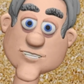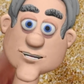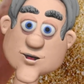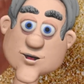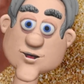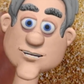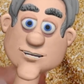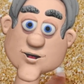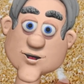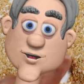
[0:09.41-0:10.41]
Hey there,
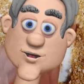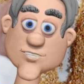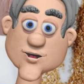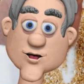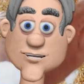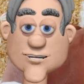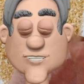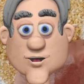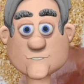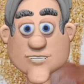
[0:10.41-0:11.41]
inquisitive minds,
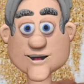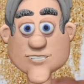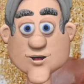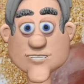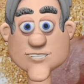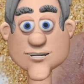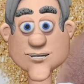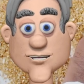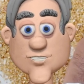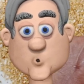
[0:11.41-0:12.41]
it's Professor
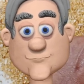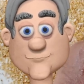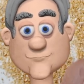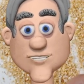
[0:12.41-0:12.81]
Shnewgendoogen,